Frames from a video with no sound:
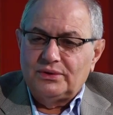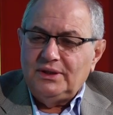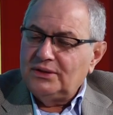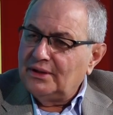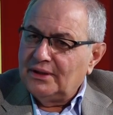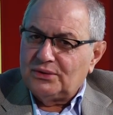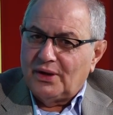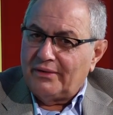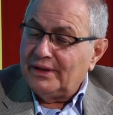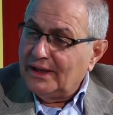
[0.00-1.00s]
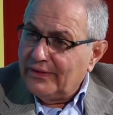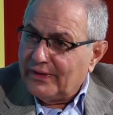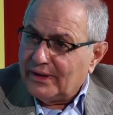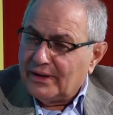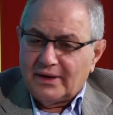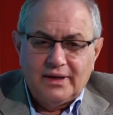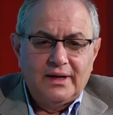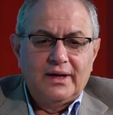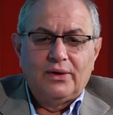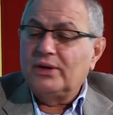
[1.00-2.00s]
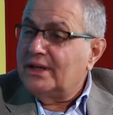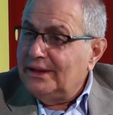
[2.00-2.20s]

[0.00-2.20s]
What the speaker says: don't need to have a liver or